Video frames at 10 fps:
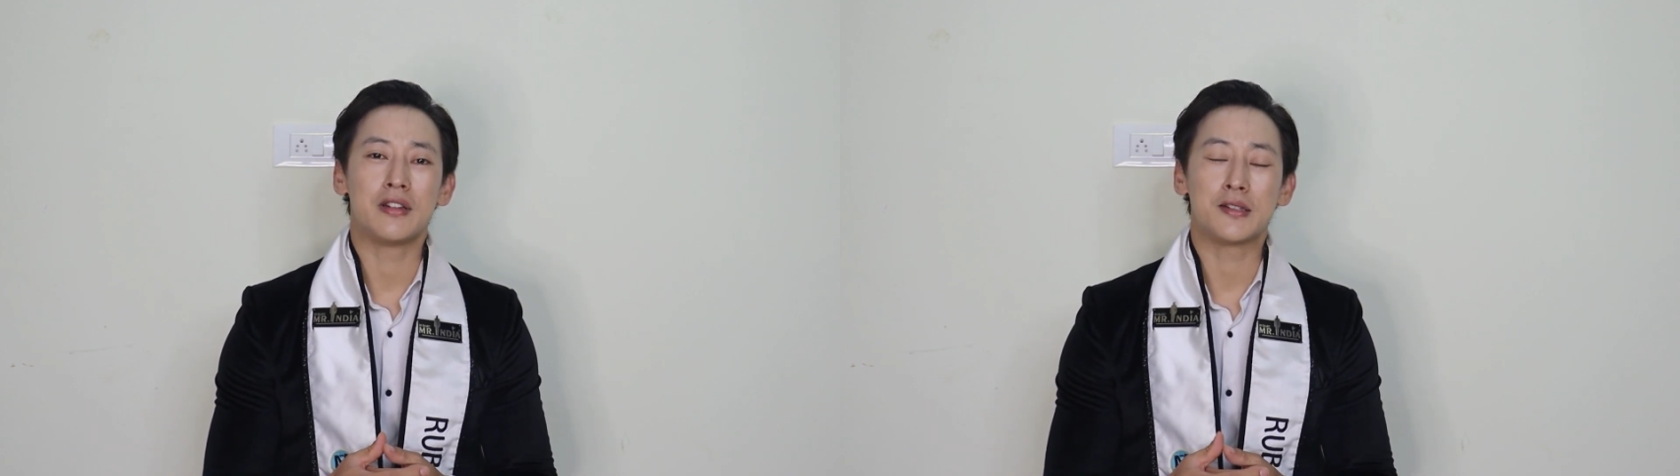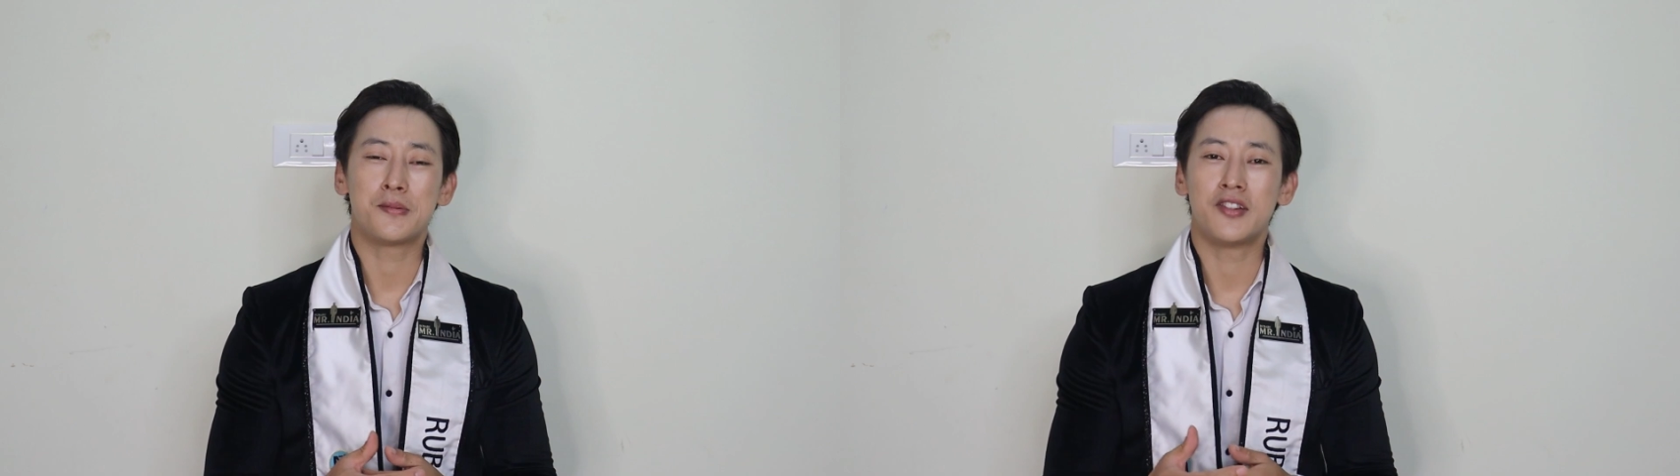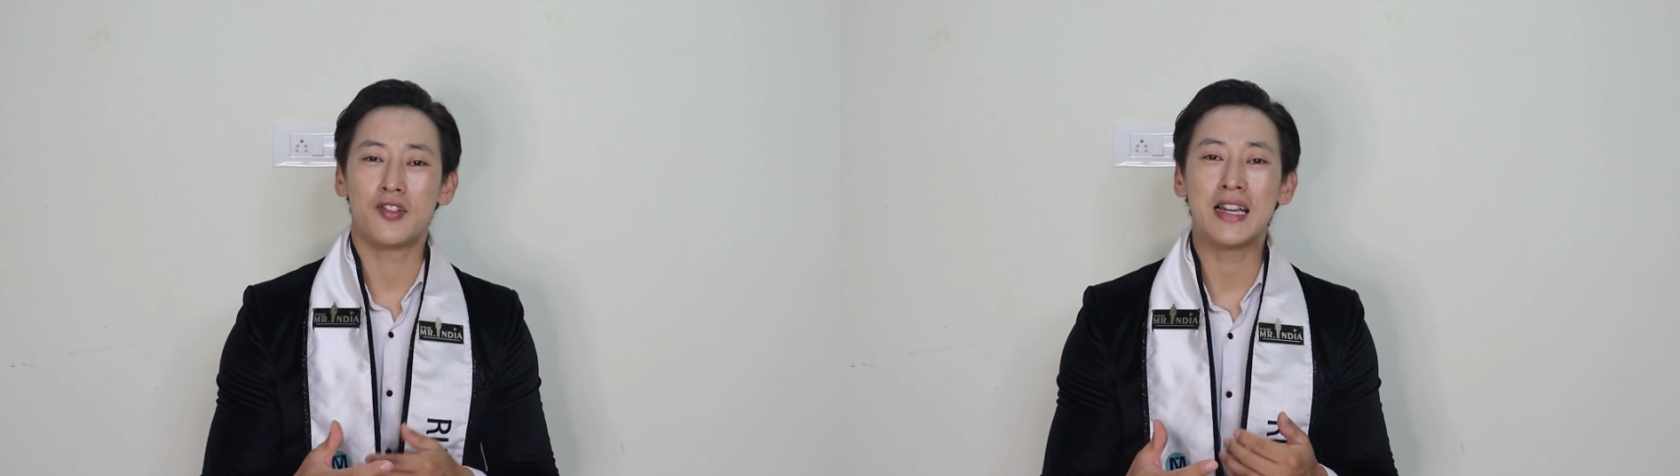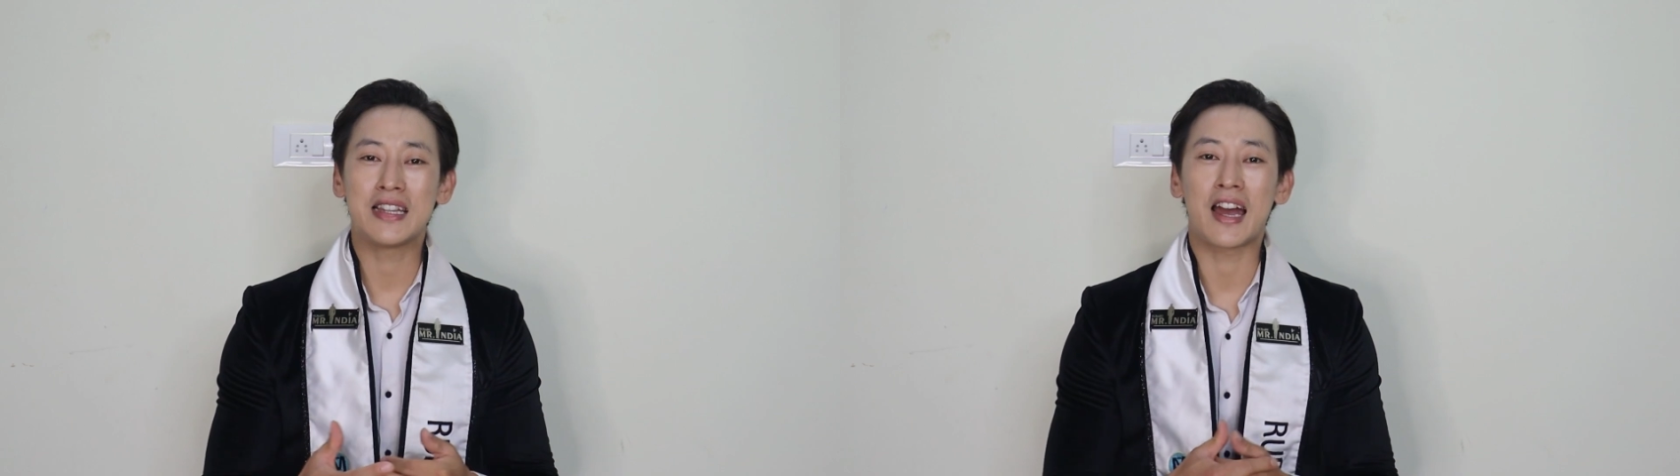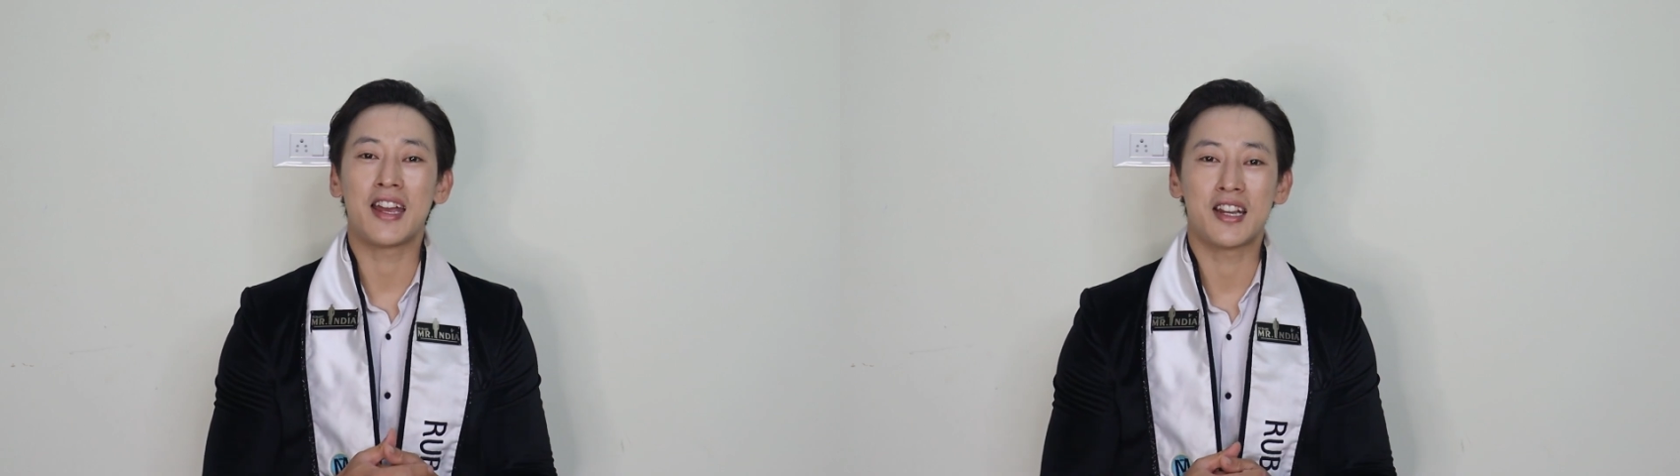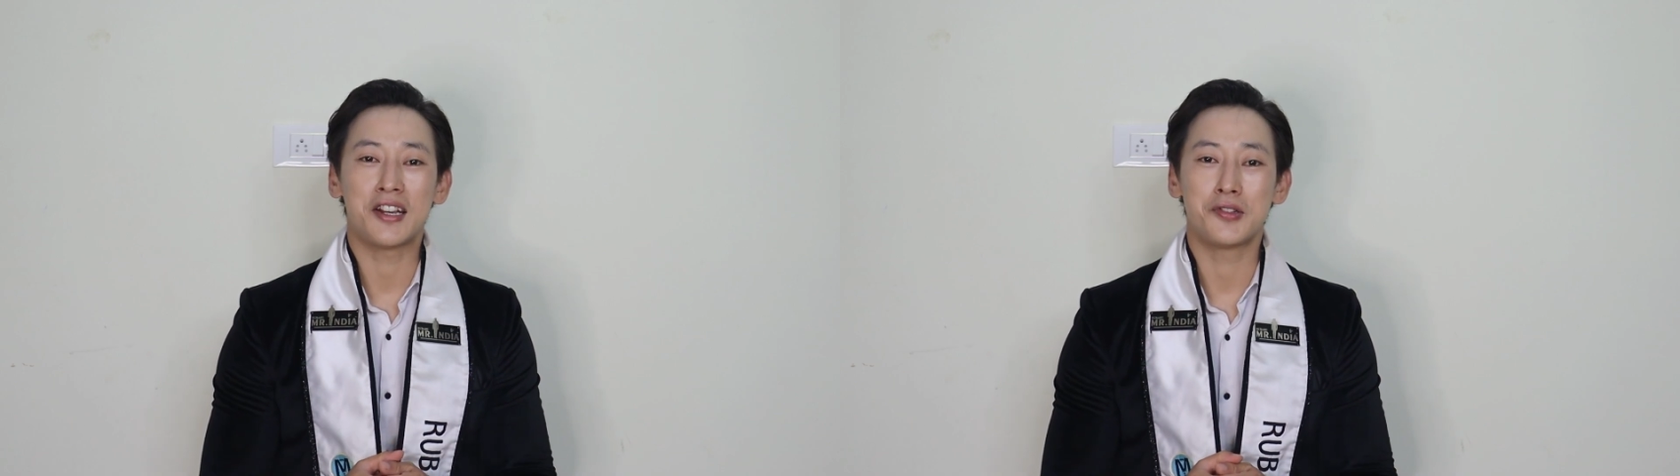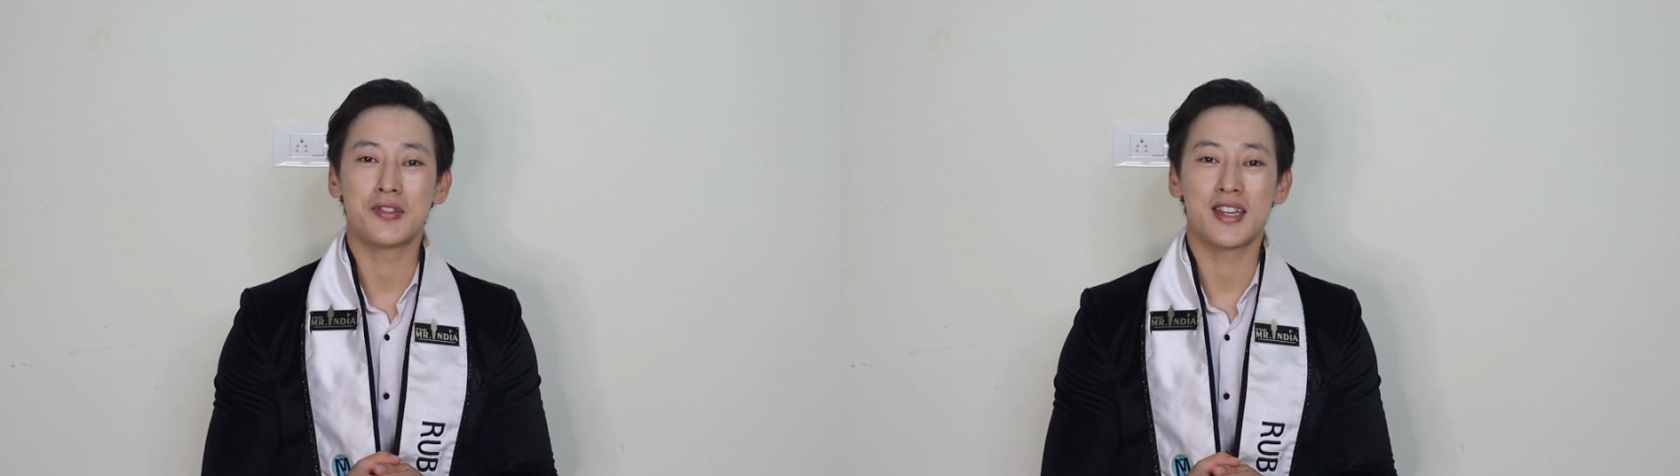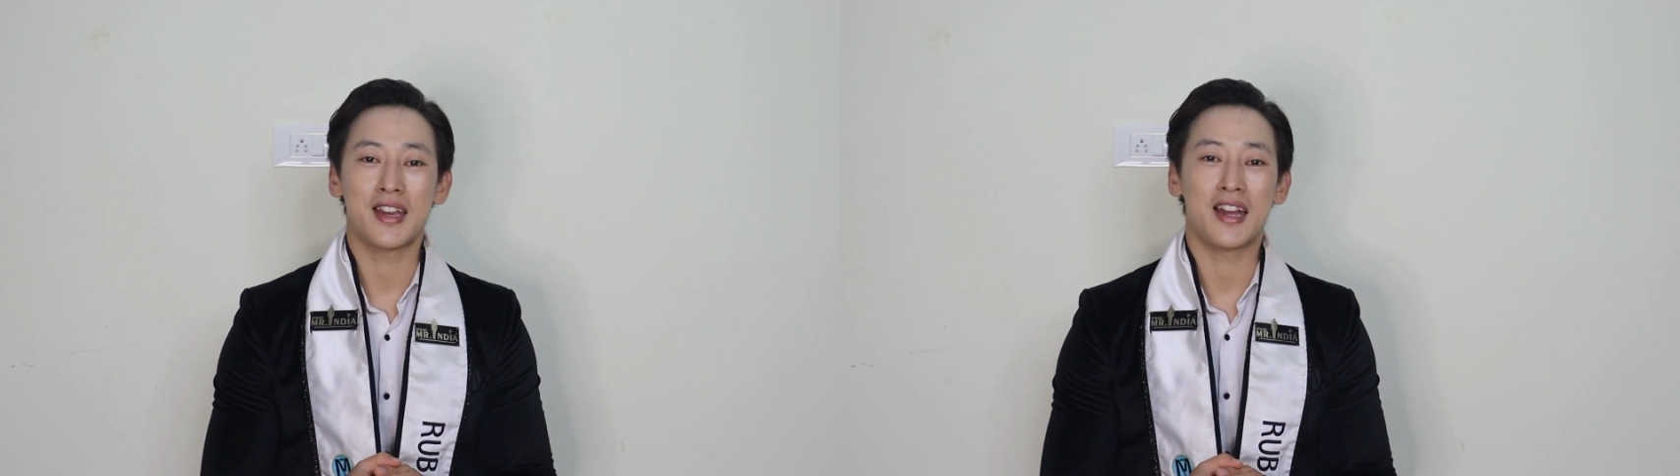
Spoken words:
has been really tight, I should say,